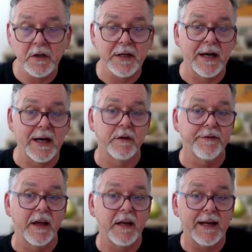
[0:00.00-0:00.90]
or if they
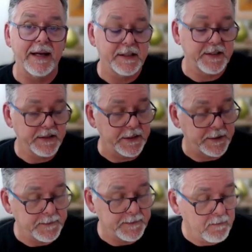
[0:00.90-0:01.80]
need any assistance.
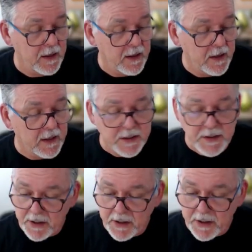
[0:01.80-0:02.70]

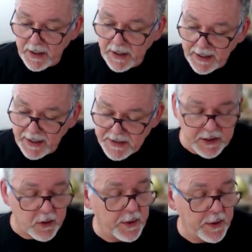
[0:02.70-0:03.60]
So here's the quiz.